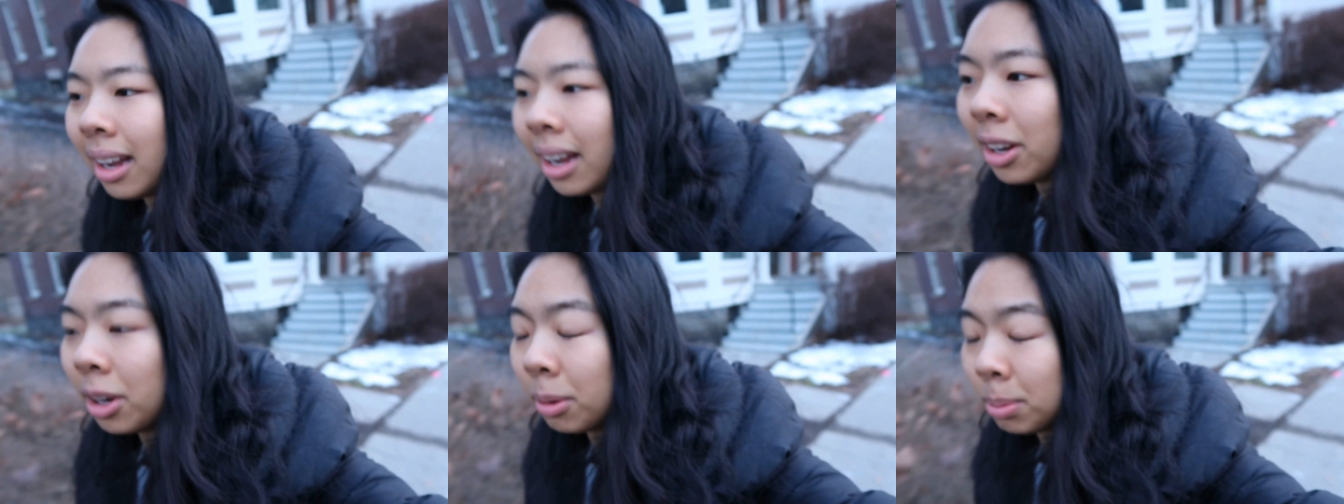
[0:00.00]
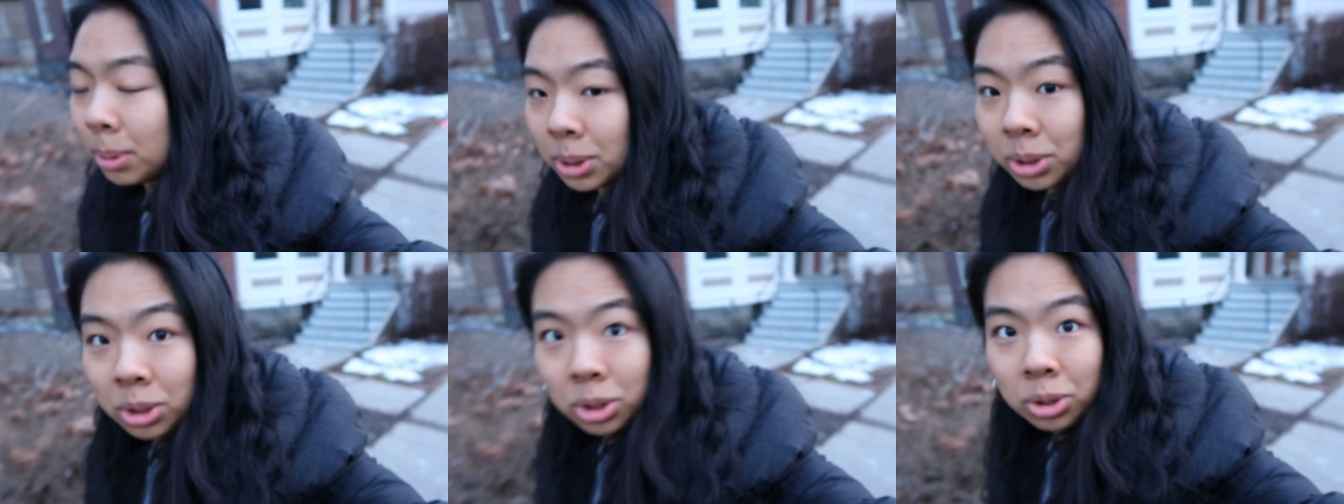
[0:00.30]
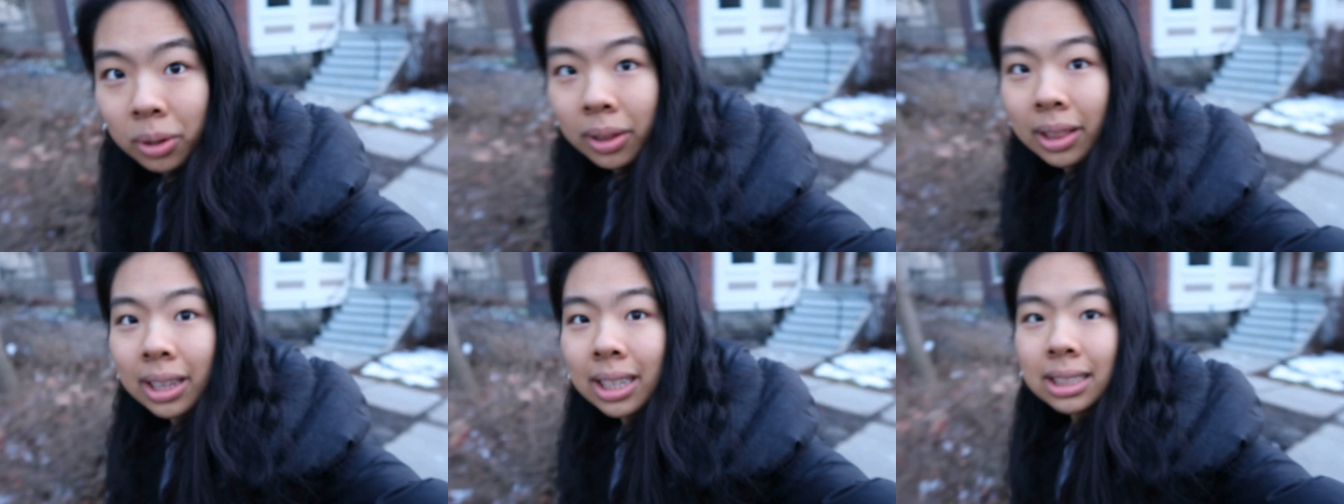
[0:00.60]
I hope you
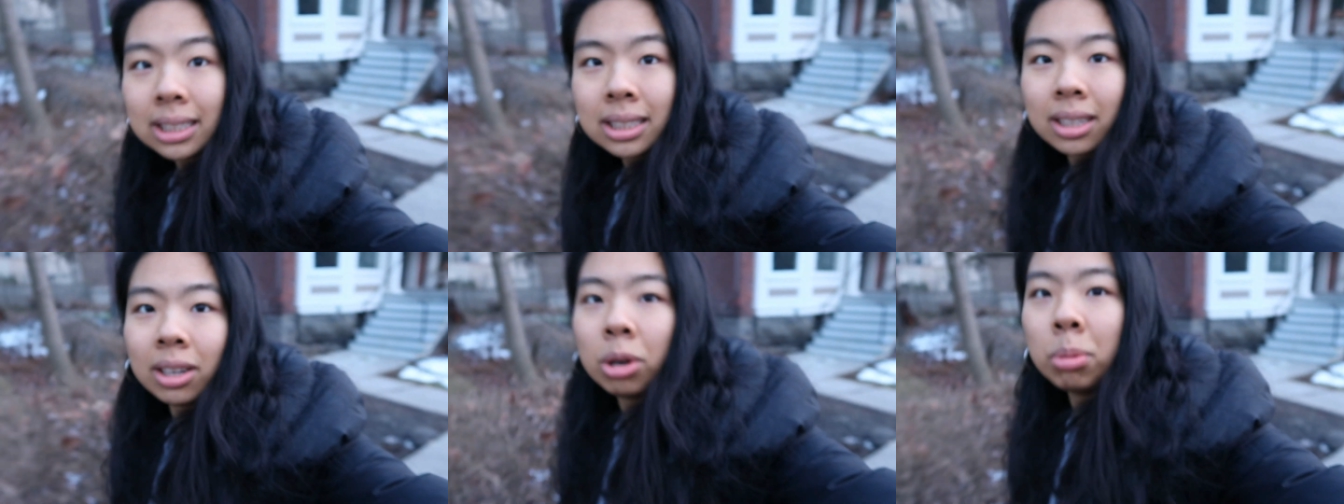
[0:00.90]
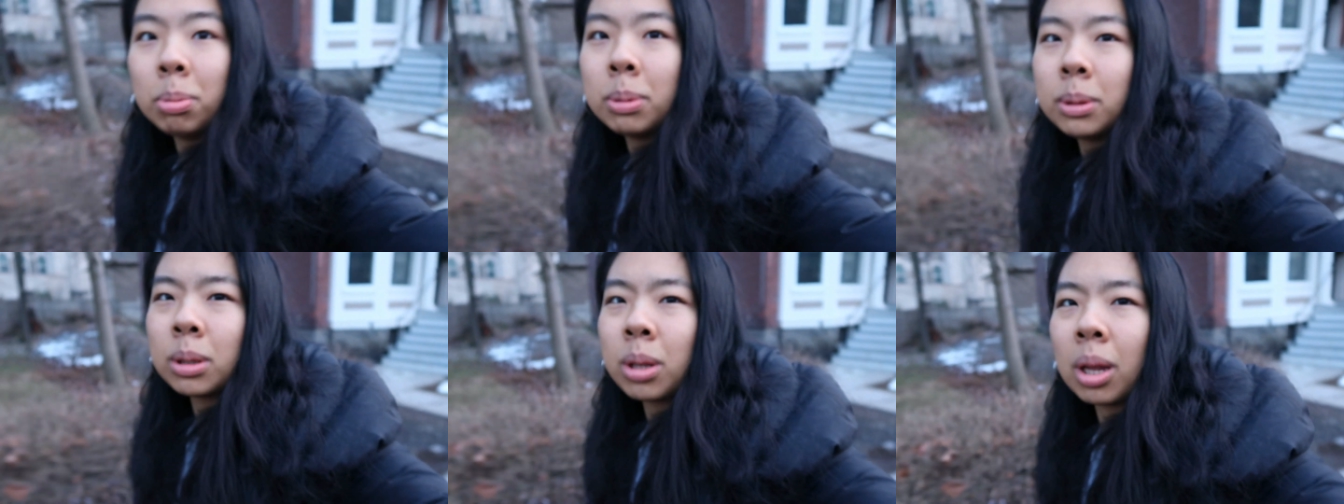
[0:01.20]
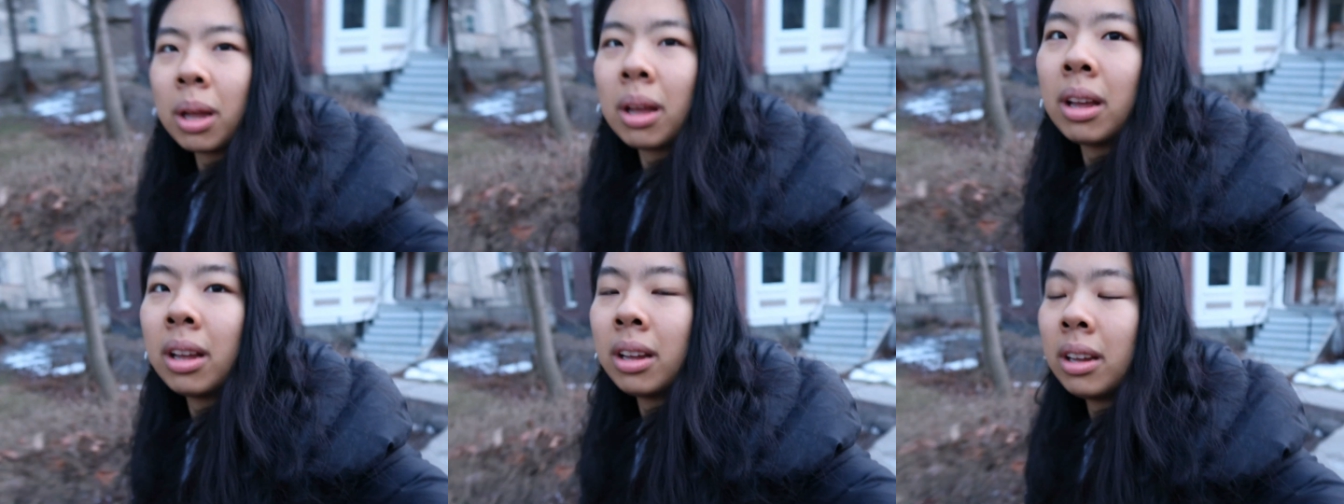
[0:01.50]
enjoyed this. I hope
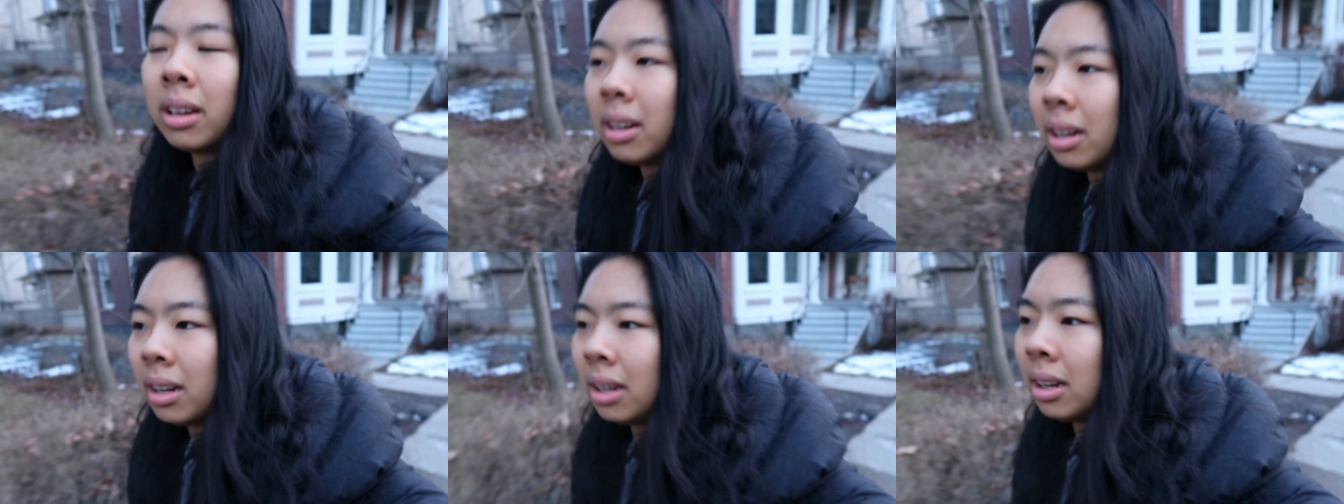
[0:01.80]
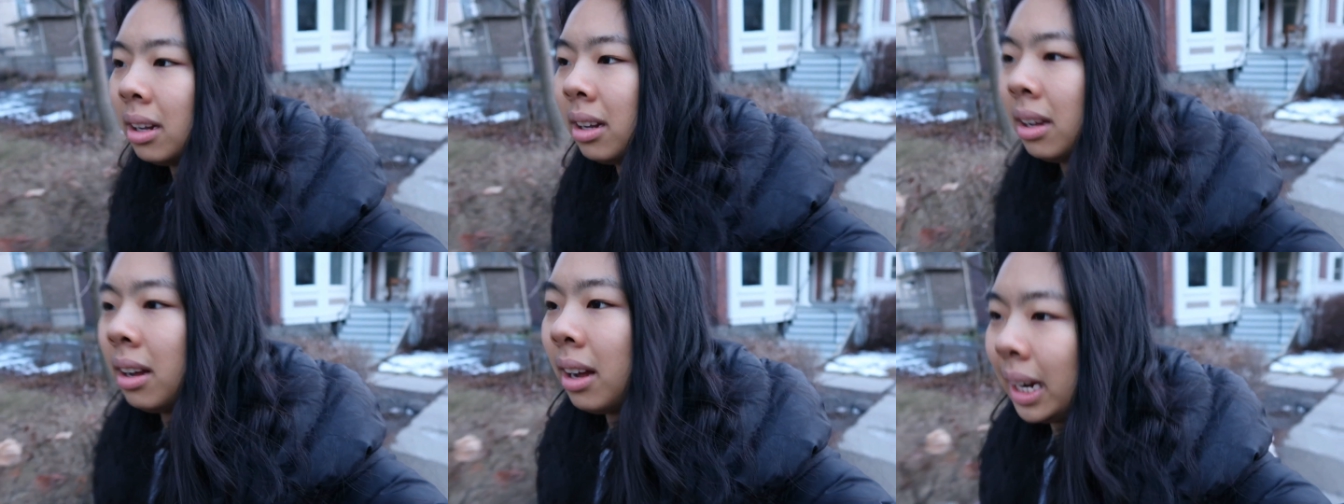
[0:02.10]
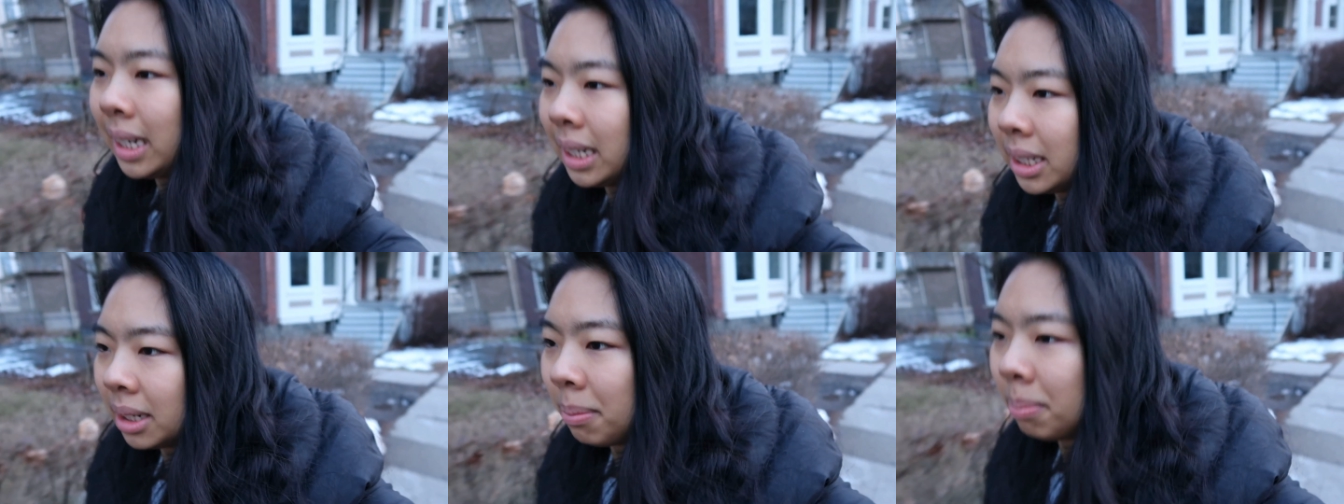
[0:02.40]

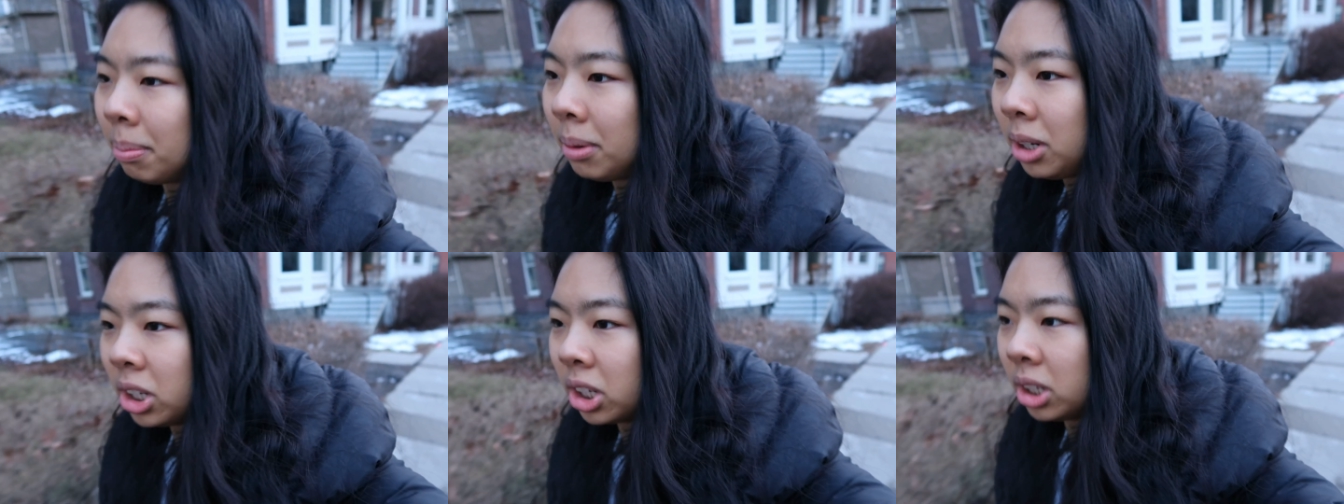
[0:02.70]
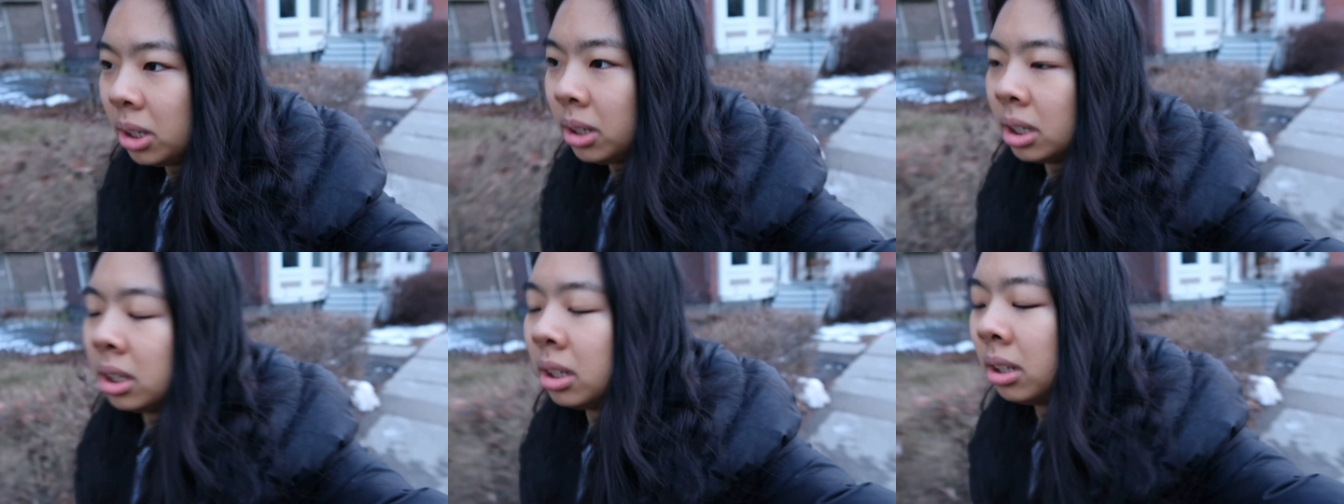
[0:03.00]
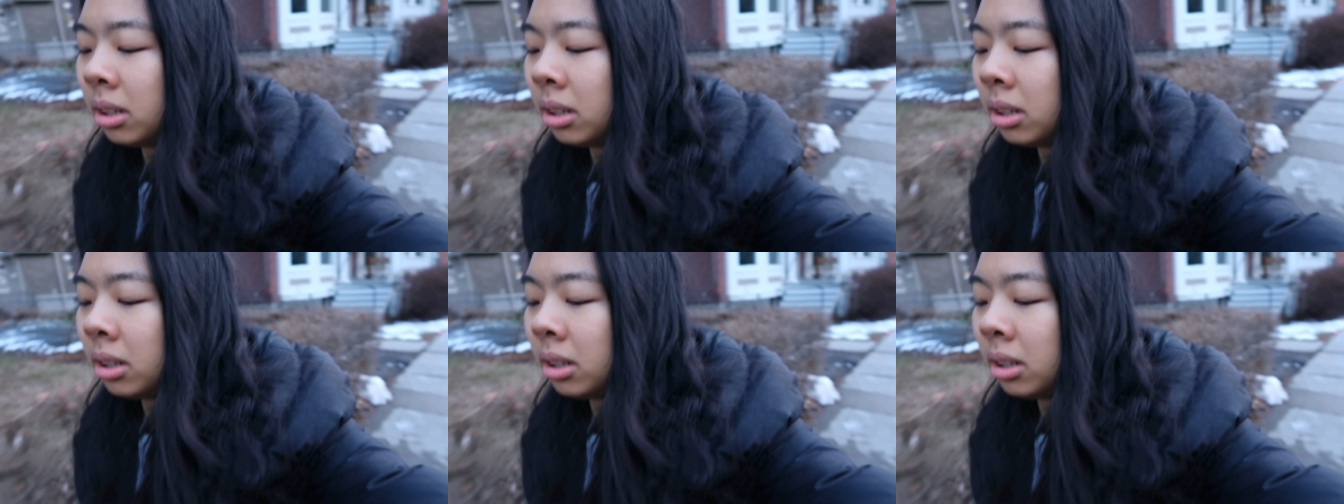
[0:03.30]
I did a good